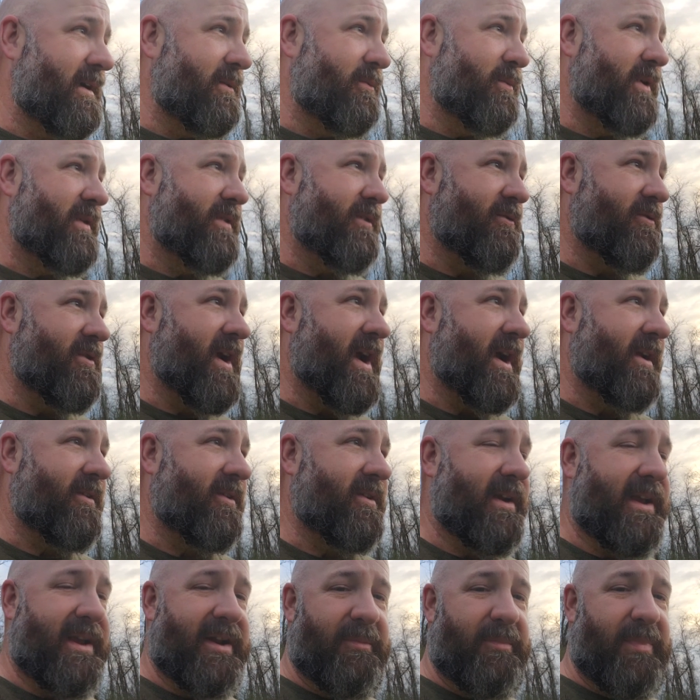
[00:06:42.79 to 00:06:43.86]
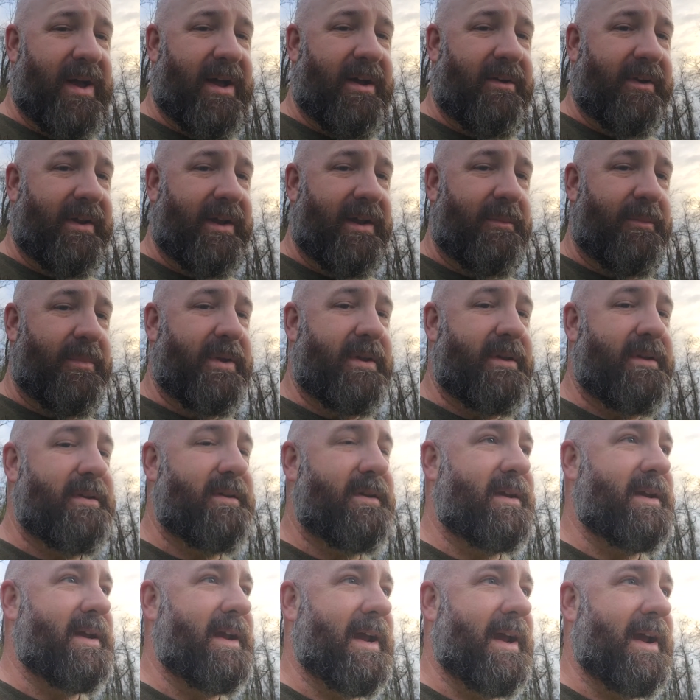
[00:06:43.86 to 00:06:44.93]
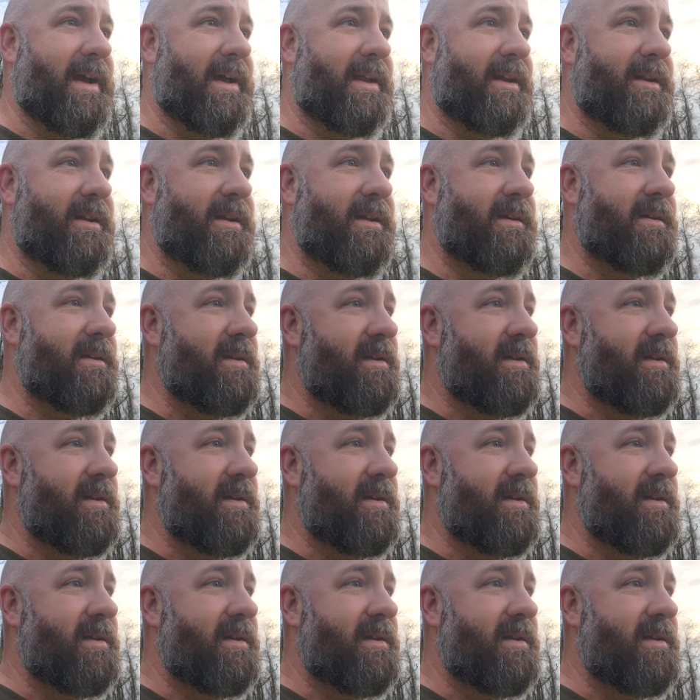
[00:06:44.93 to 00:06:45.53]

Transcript: with the tractor and get it piled up. And